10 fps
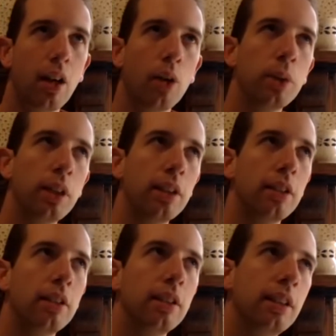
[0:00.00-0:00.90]

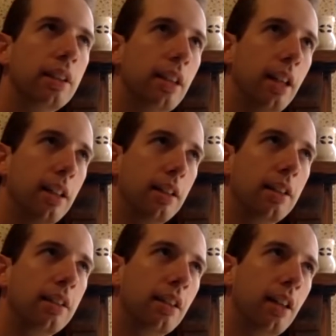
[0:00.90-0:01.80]
Well,
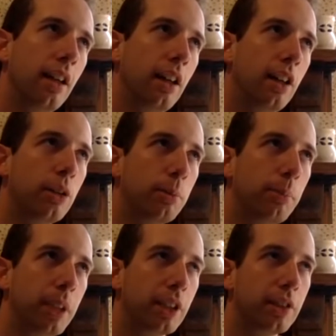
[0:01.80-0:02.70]
a whole
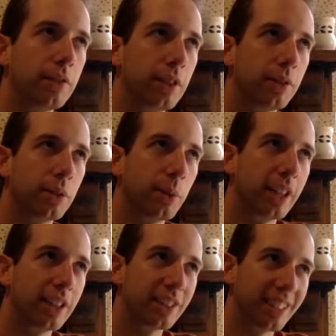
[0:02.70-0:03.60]
bunch of different
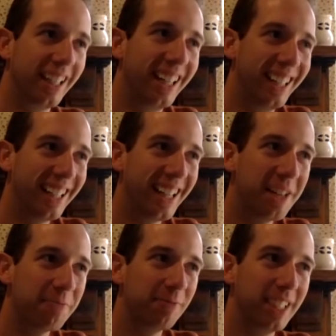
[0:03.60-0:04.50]
ways.
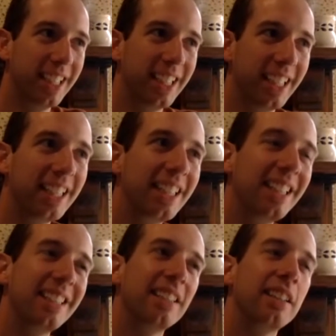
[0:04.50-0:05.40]

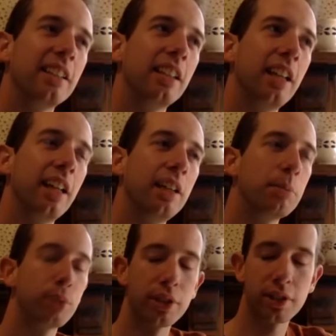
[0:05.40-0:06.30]
Again,
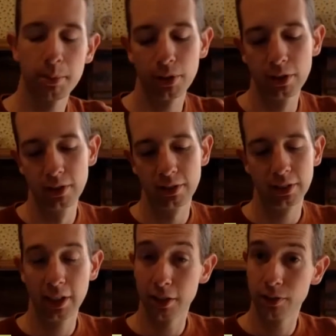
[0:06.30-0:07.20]
in principle,
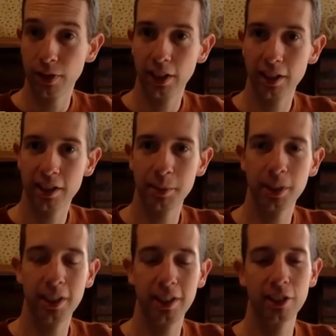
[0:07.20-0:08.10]
it's fairly
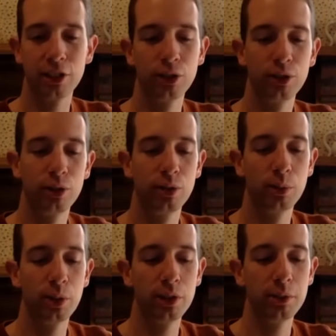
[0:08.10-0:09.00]
similar to
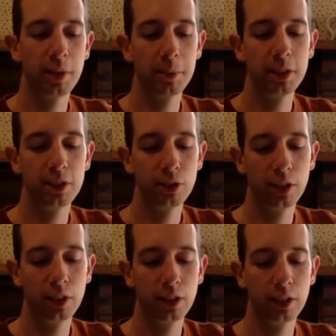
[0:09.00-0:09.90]
what you might be
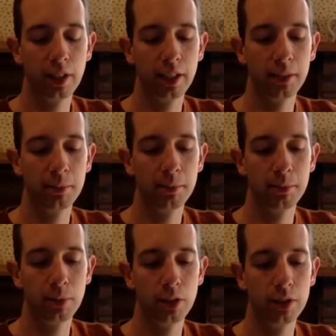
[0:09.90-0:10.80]
doing
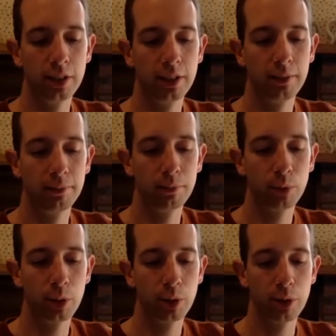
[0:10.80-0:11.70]
on a
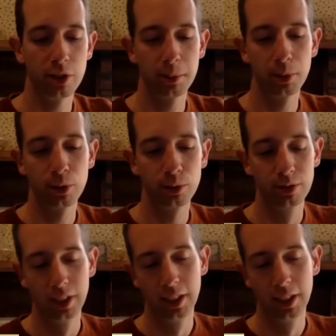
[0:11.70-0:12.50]
quote unquote typical